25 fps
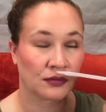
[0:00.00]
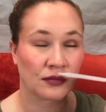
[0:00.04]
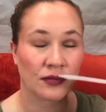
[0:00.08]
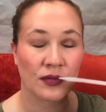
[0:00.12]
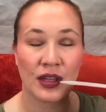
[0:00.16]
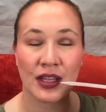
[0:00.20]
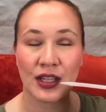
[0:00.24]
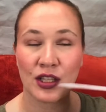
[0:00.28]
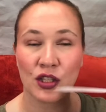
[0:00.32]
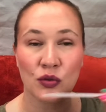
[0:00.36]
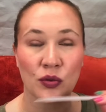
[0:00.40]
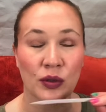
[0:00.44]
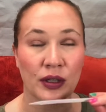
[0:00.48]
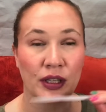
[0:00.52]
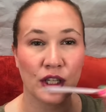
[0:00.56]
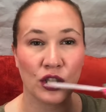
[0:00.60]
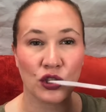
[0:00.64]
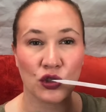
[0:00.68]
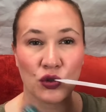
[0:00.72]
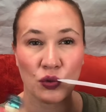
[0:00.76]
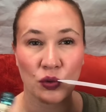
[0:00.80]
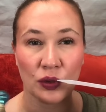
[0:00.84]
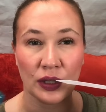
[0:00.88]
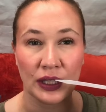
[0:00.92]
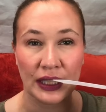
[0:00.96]
This one
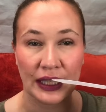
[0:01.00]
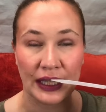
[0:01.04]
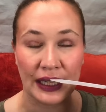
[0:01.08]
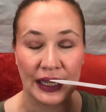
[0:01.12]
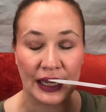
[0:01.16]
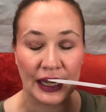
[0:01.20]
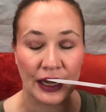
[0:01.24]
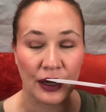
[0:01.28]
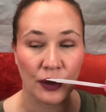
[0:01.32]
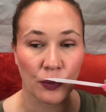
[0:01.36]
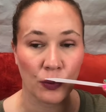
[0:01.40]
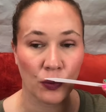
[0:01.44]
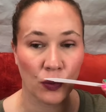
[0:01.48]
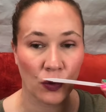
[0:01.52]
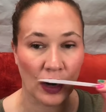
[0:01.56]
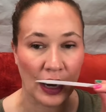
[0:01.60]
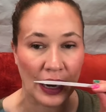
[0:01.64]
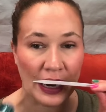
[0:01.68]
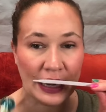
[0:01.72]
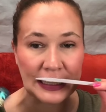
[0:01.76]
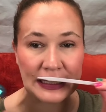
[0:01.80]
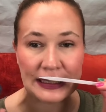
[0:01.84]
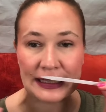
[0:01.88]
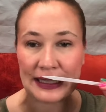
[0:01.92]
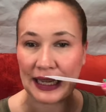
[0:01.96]
is really bright